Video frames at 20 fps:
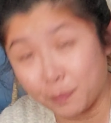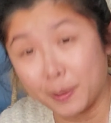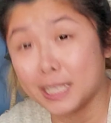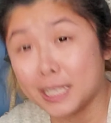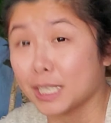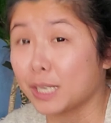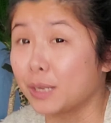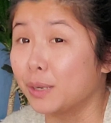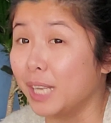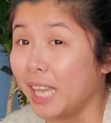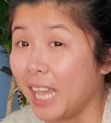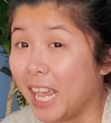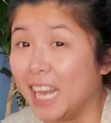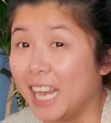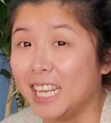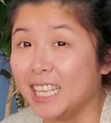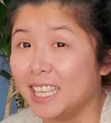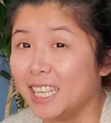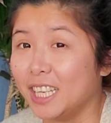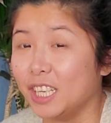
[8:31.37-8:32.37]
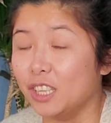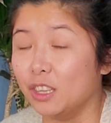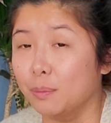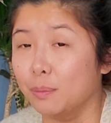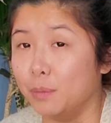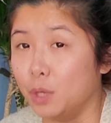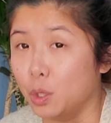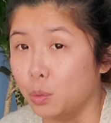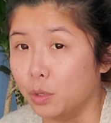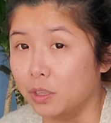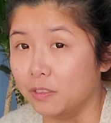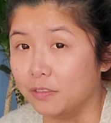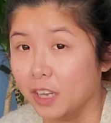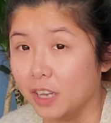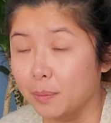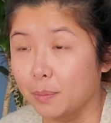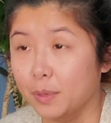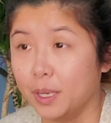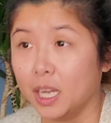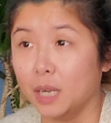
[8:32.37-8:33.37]
basically anything in the milkweed
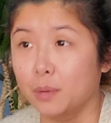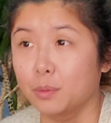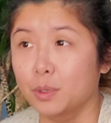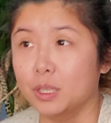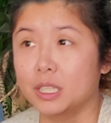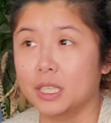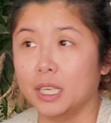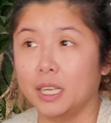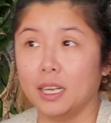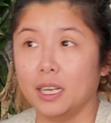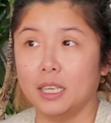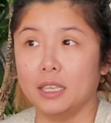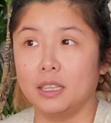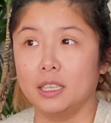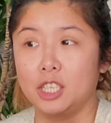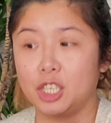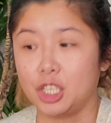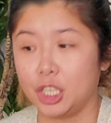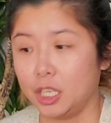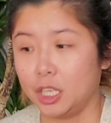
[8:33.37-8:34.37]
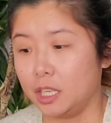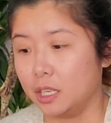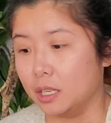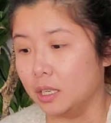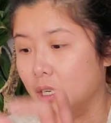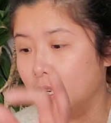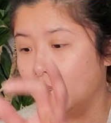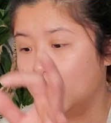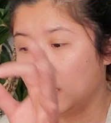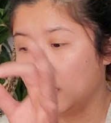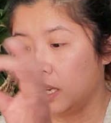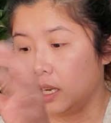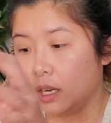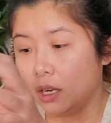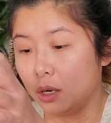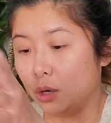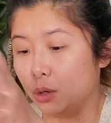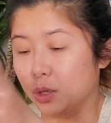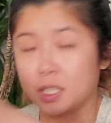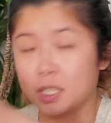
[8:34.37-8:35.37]
family, I would say like Dischidia
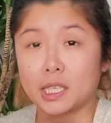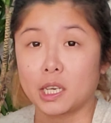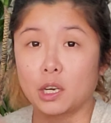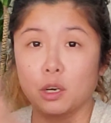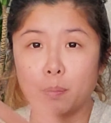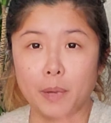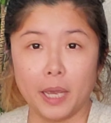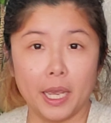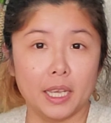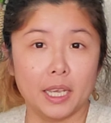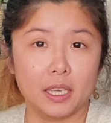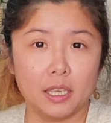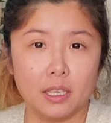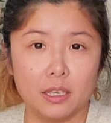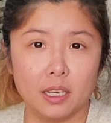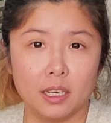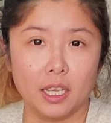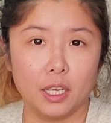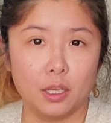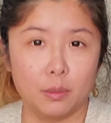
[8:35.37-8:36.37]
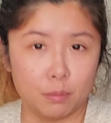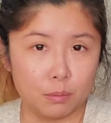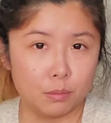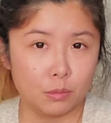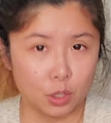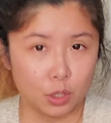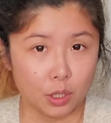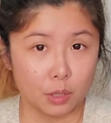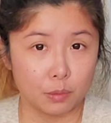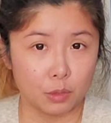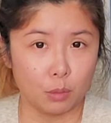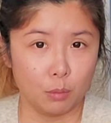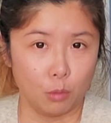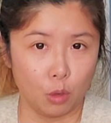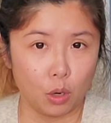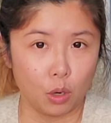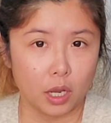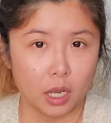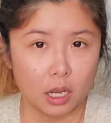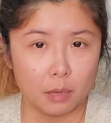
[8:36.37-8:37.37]
or Salpagia, like the
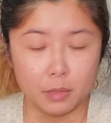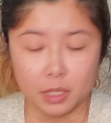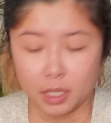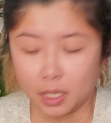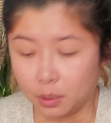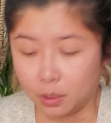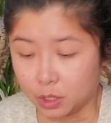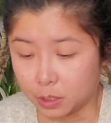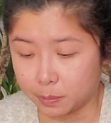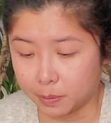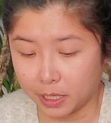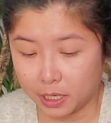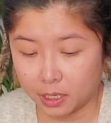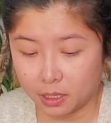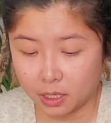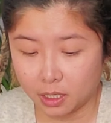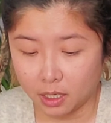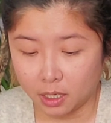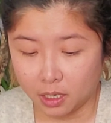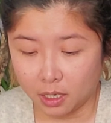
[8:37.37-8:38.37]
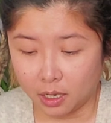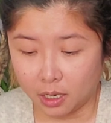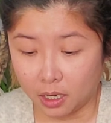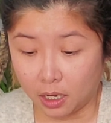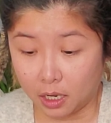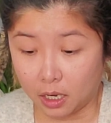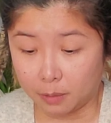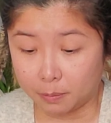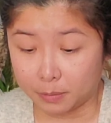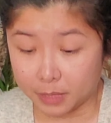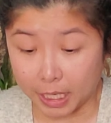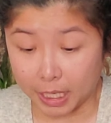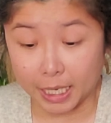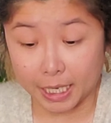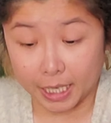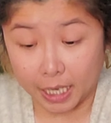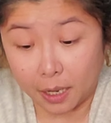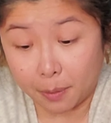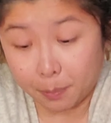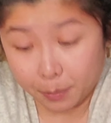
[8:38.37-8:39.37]
more common houseplant, they
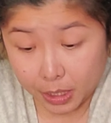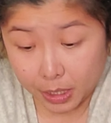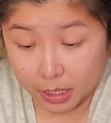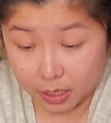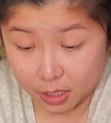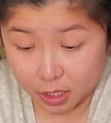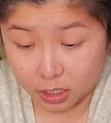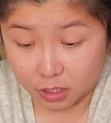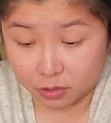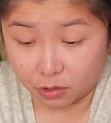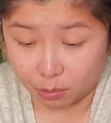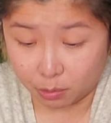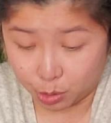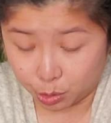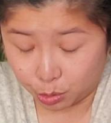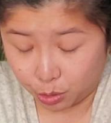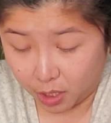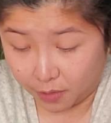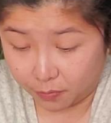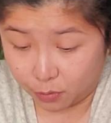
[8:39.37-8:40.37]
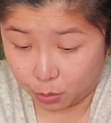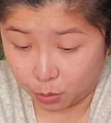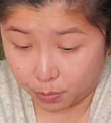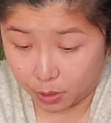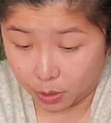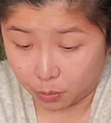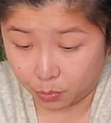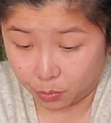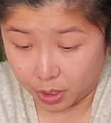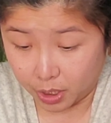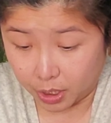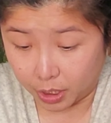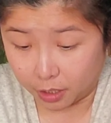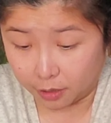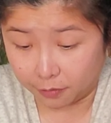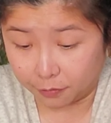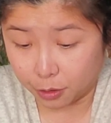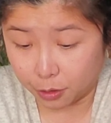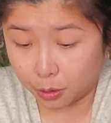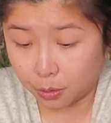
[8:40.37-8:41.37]
come in this form. So you have to be really
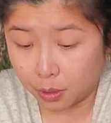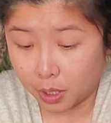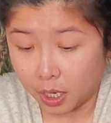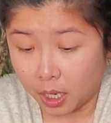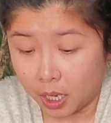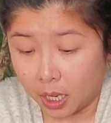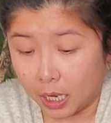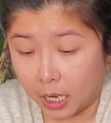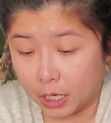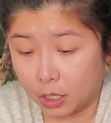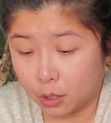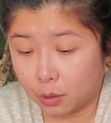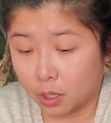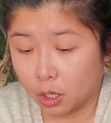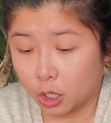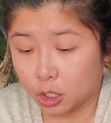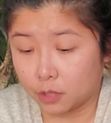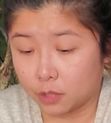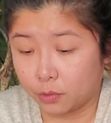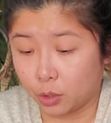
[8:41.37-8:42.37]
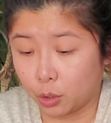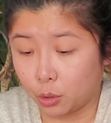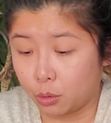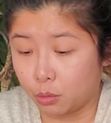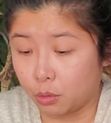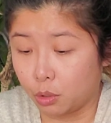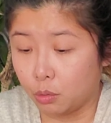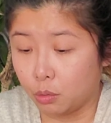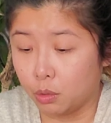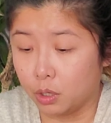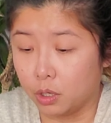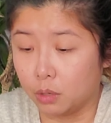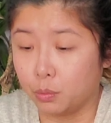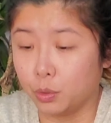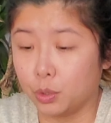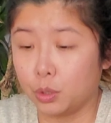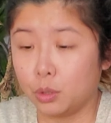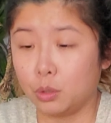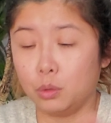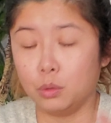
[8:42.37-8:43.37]
careful. I know a lot of the grower
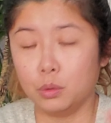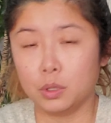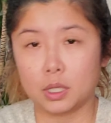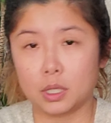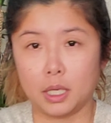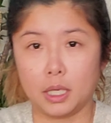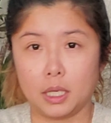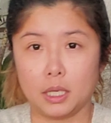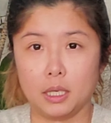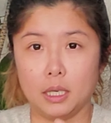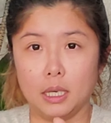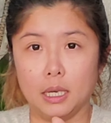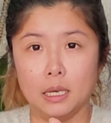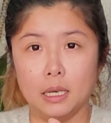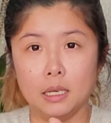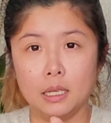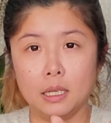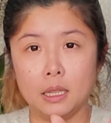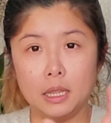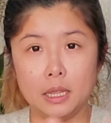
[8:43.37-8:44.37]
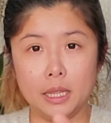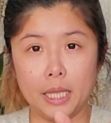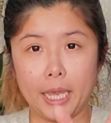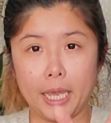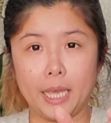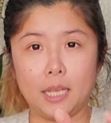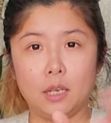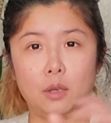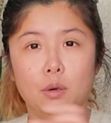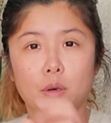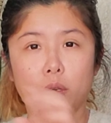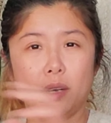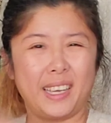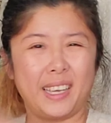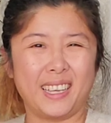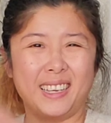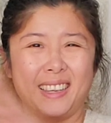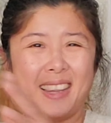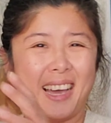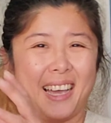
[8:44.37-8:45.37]
would use like a net or
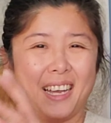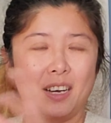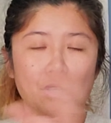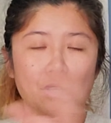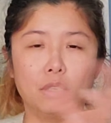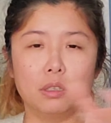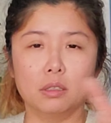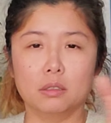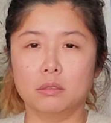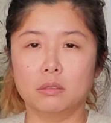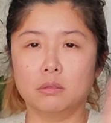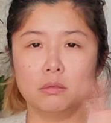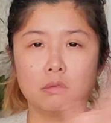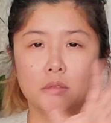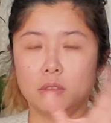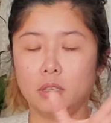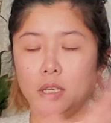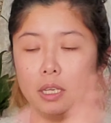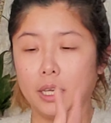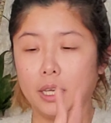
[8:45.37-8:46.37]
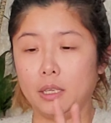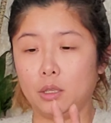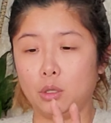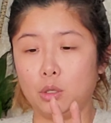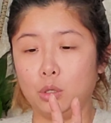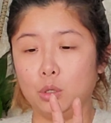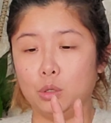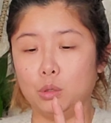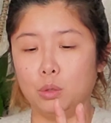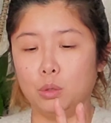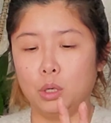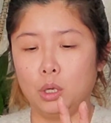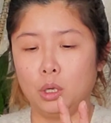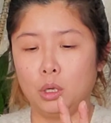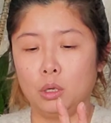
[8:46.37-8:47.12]
like a nylon like to